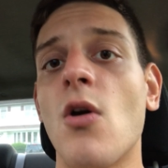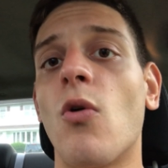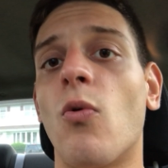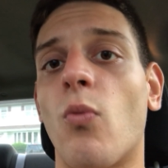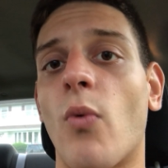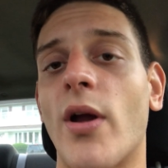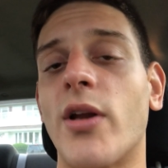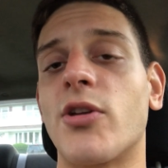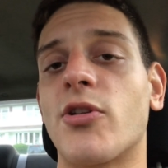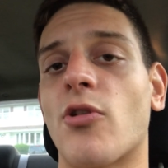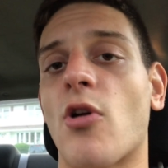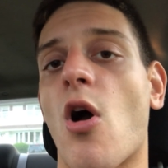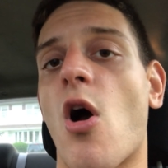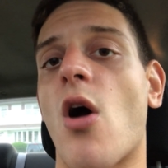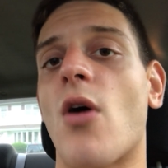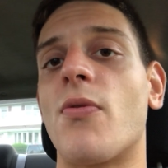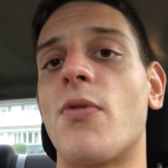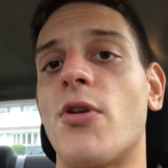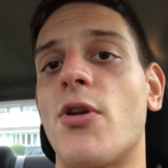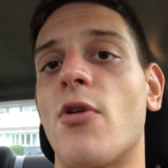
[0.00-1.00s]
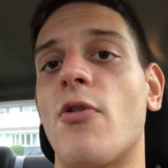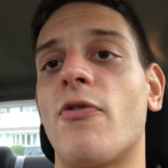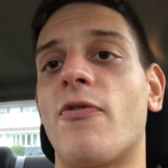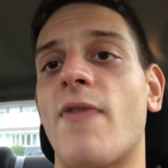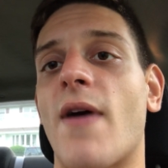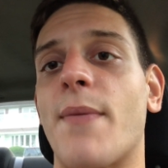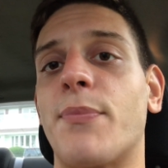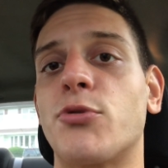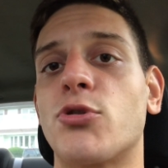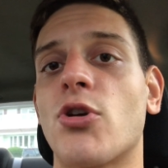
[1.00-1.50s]
when you're on the
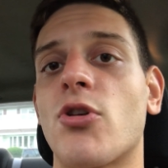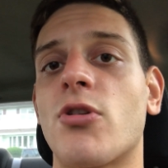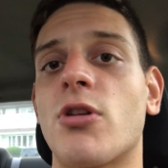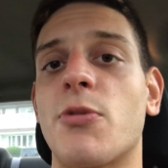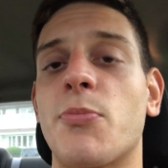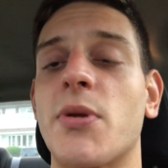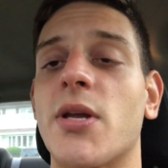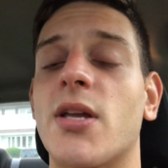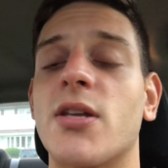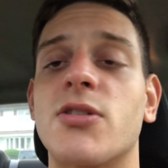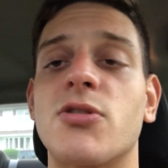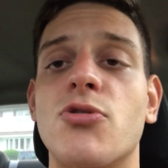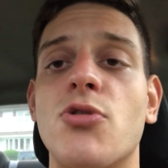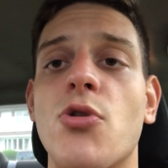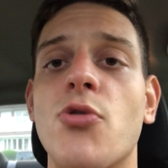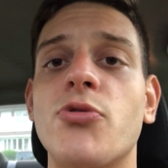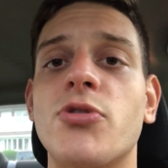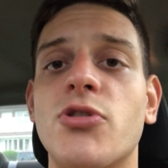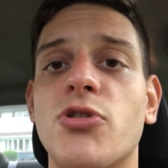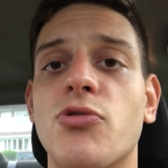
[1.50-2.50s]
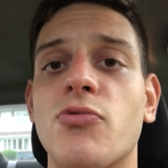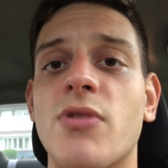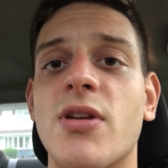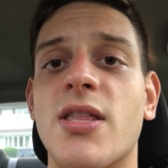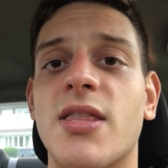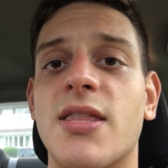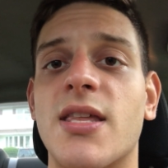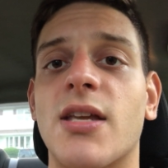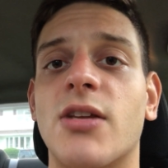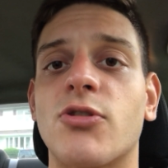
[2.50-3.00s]
NoFap journey, because those three
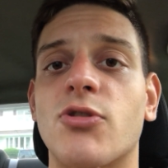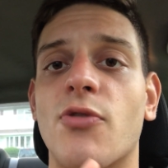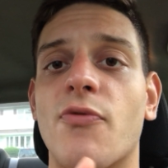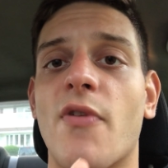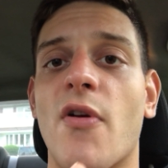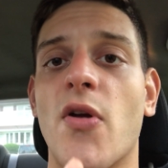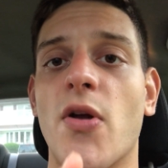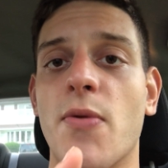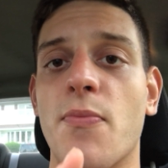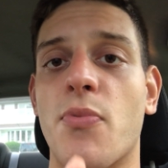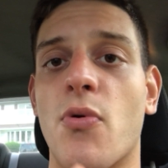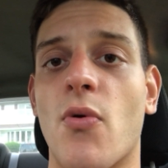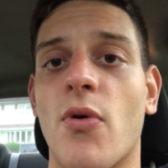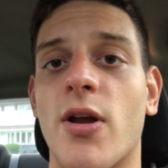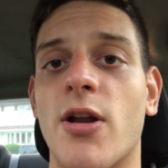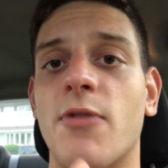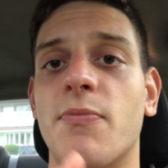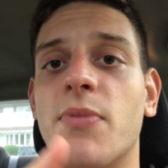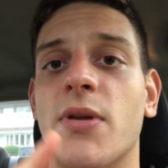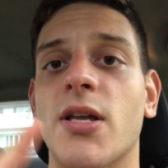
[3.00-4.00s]
things are very important.